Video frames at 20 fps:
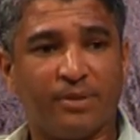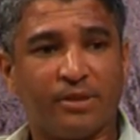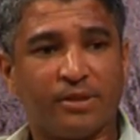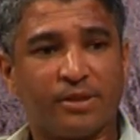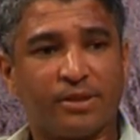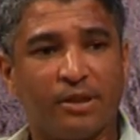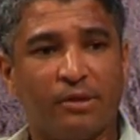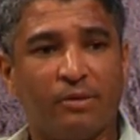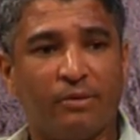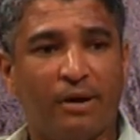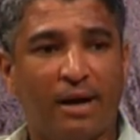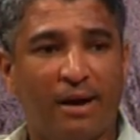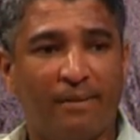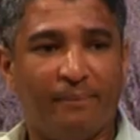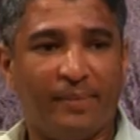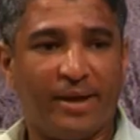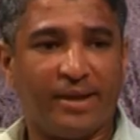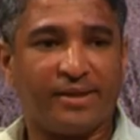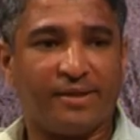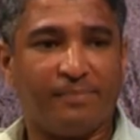so I
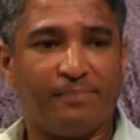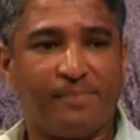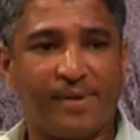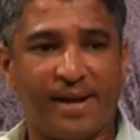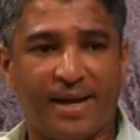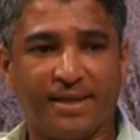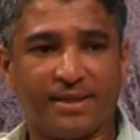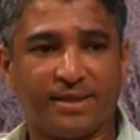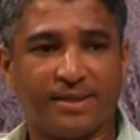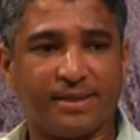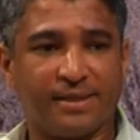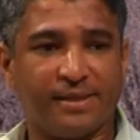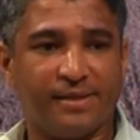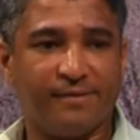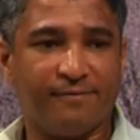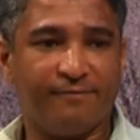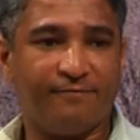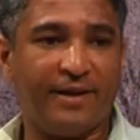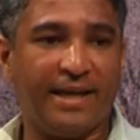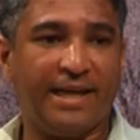make the price
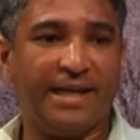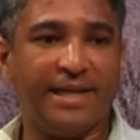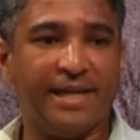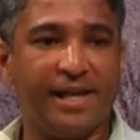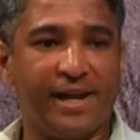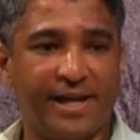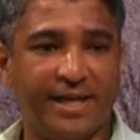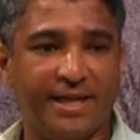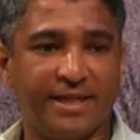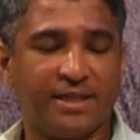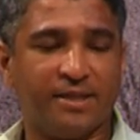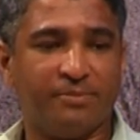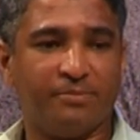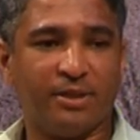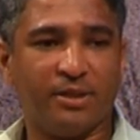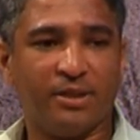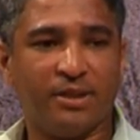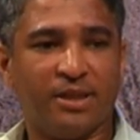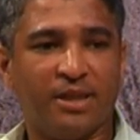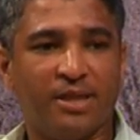fairly reasonable.